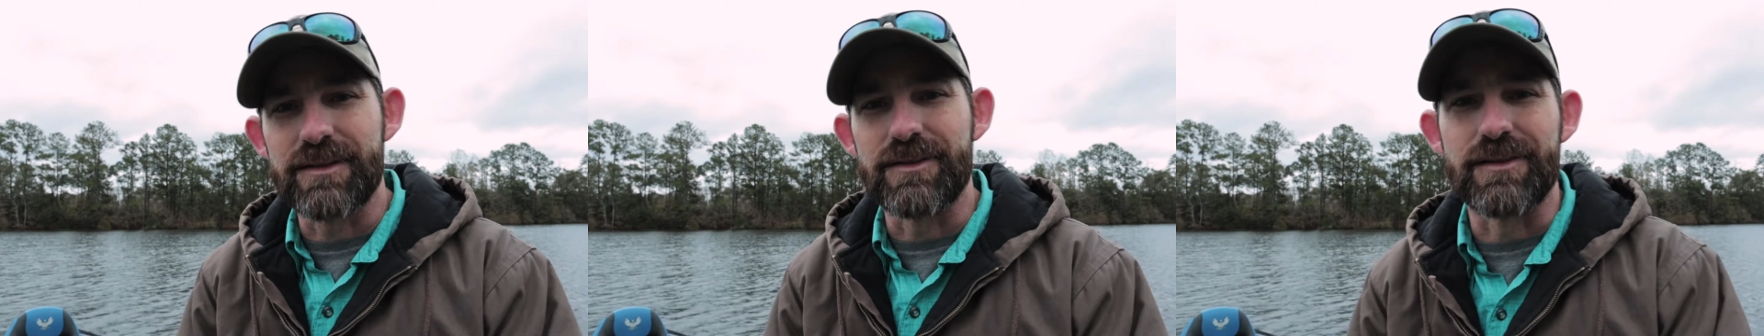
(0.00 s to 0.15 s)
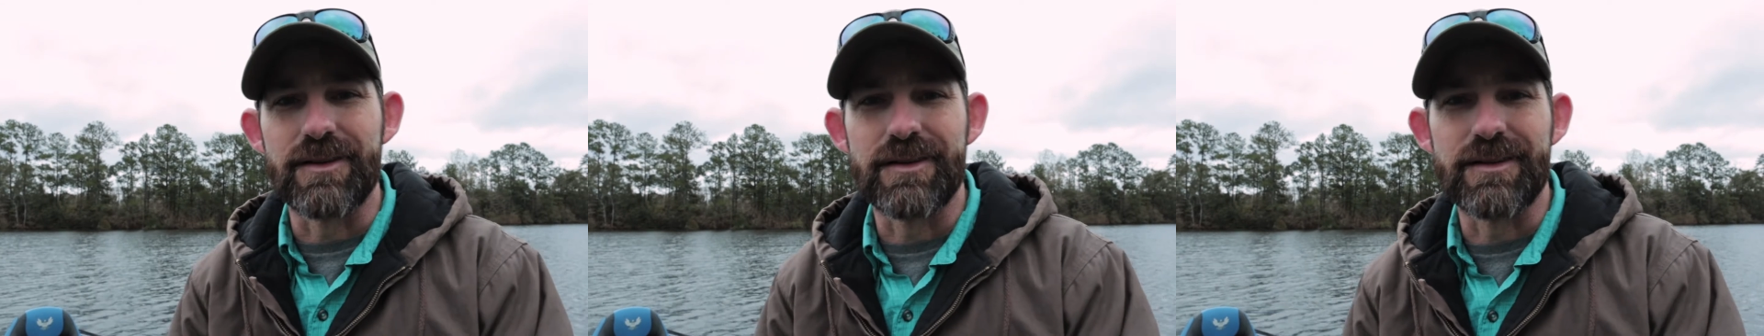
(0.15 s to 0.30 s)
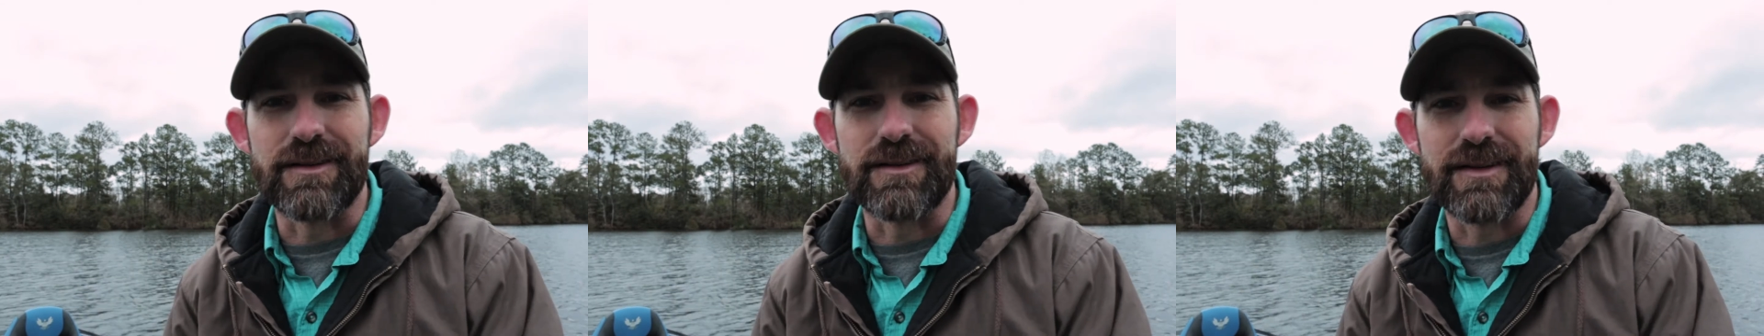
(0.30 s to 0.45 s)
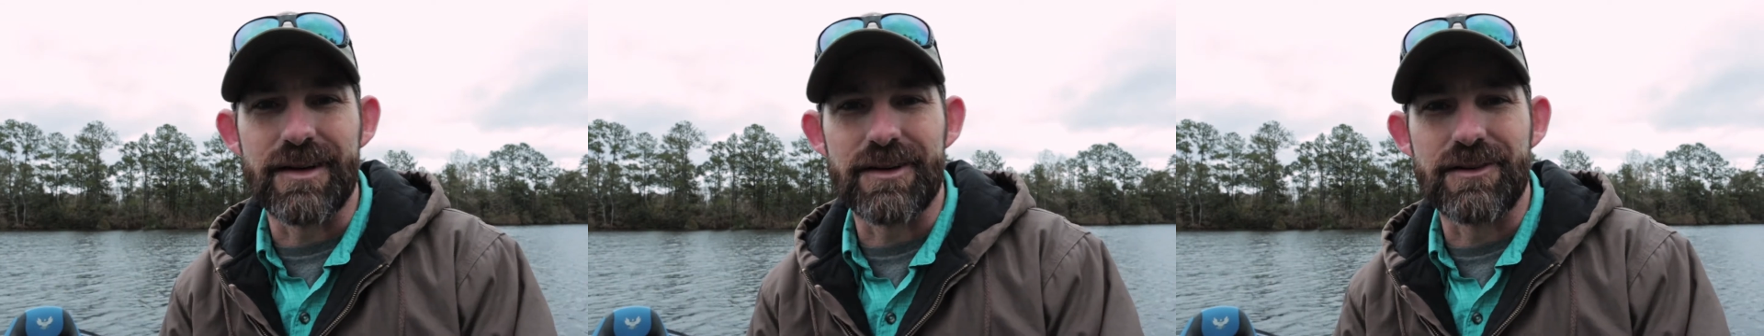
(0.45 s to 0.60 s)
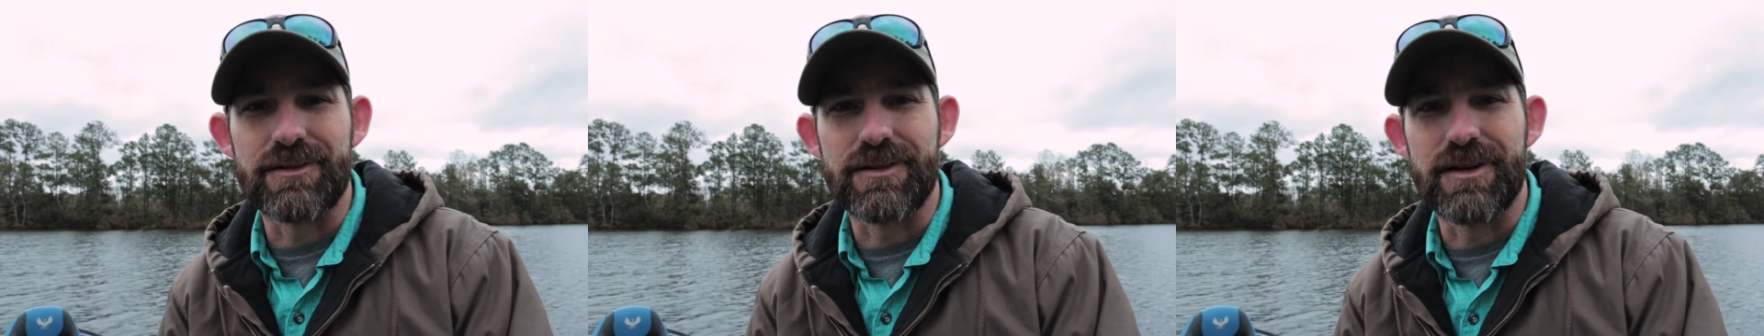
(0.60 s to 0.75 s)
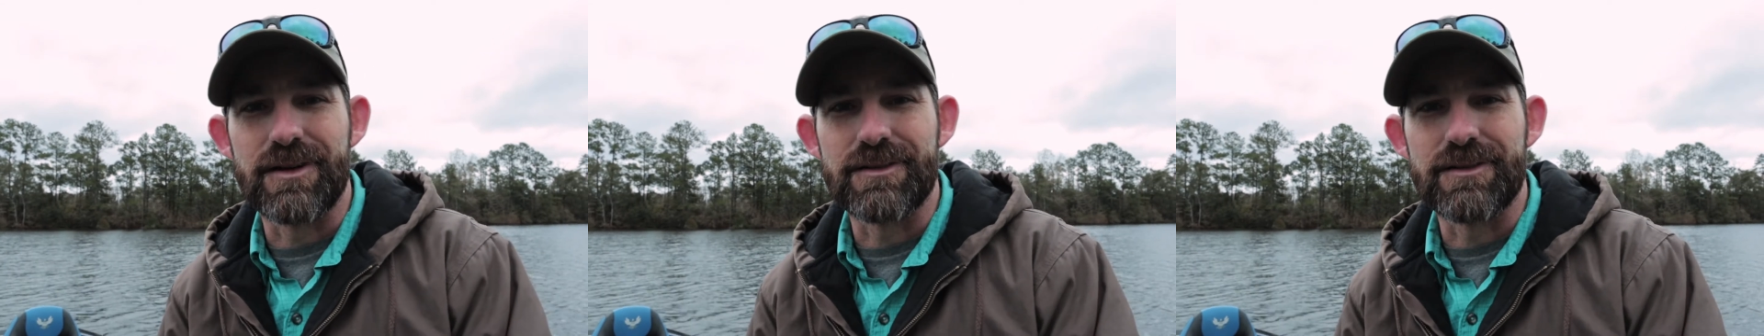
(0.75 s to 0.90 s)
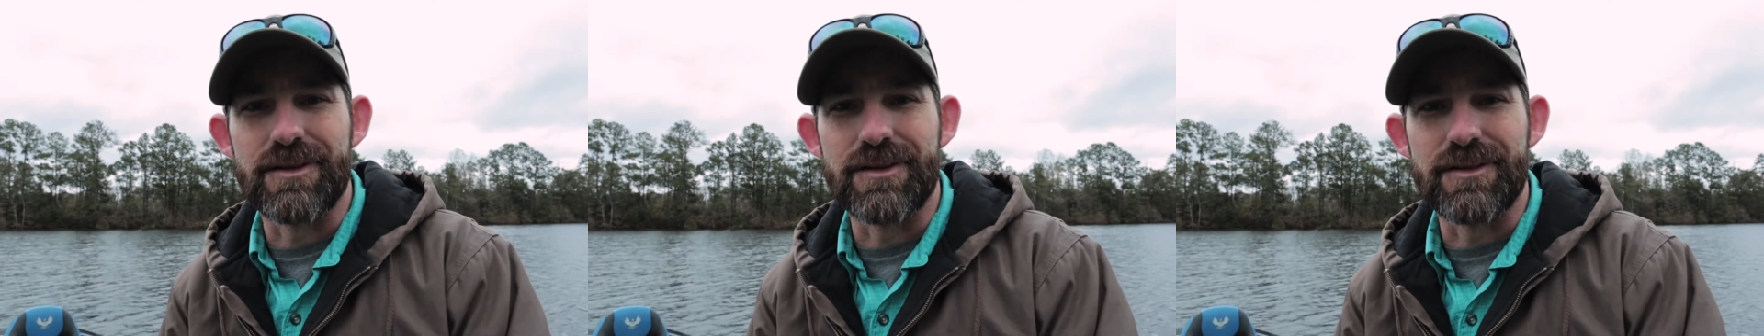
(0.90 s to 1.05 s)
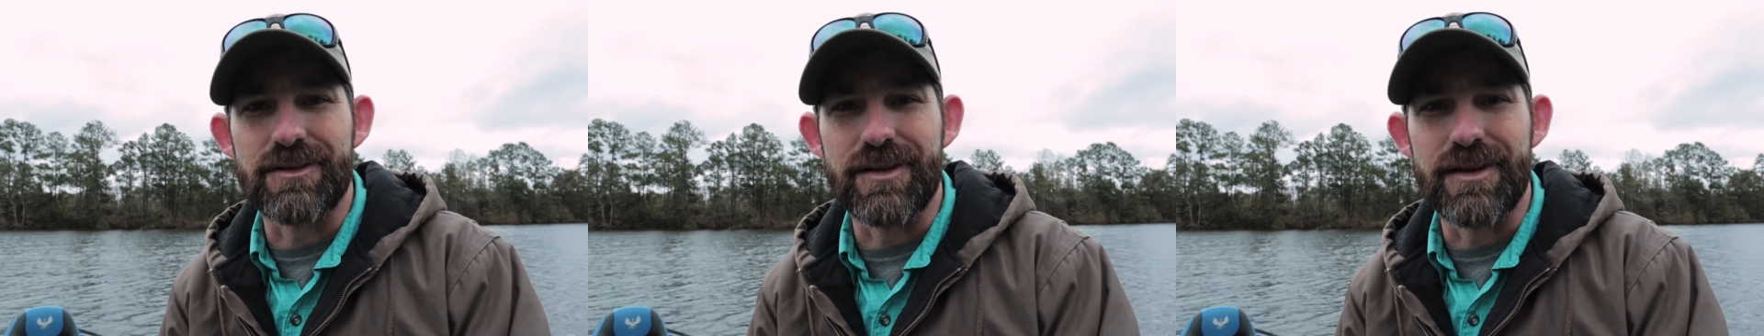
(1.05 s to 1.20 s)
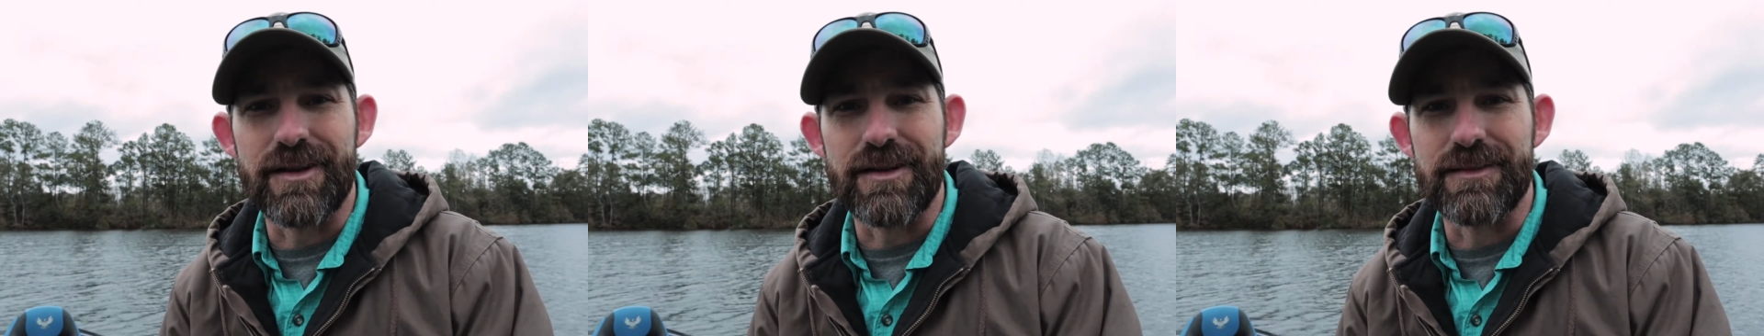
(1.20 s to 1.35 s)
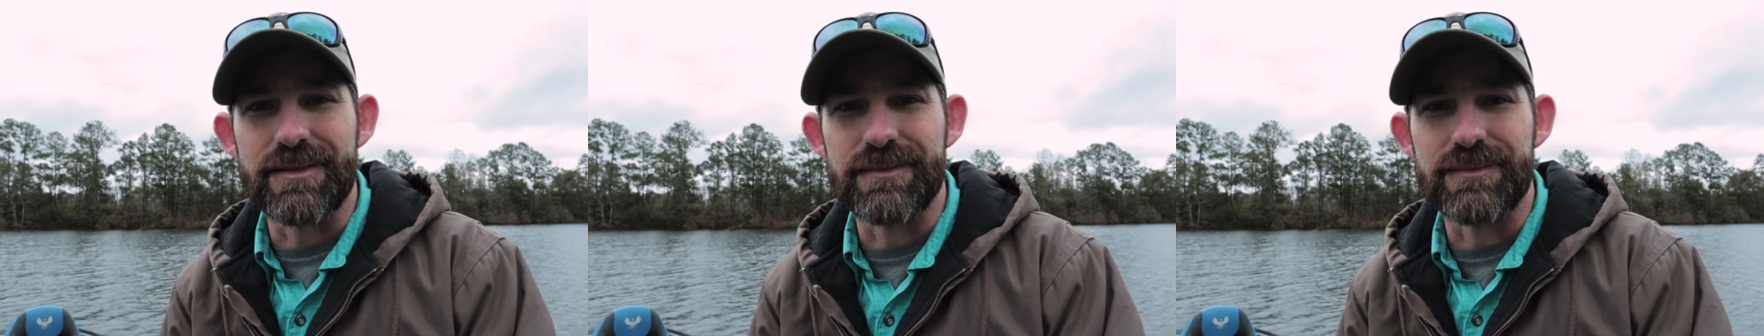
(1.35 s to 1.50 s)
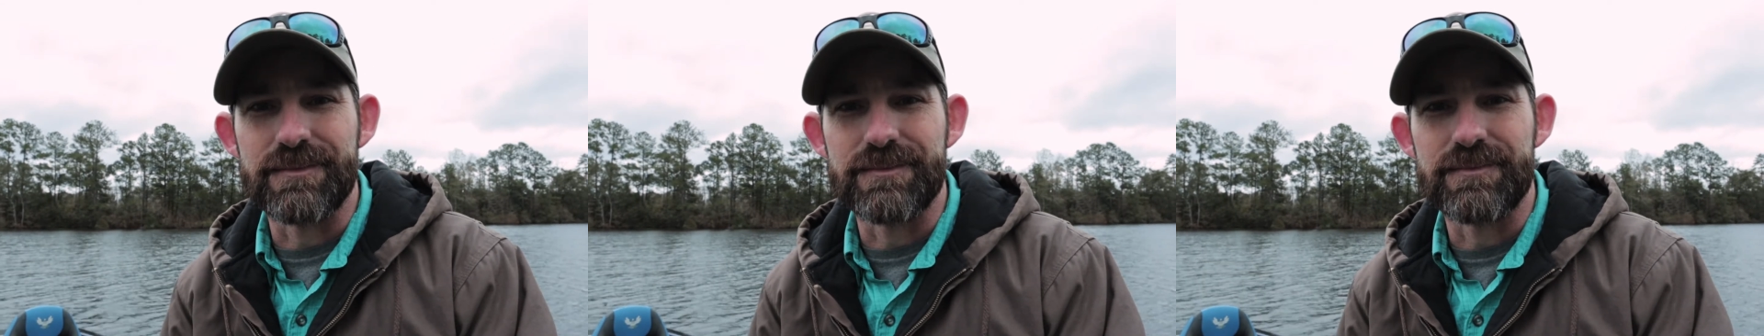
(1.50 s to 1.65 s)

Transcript: to another Tackle Talk Thursday.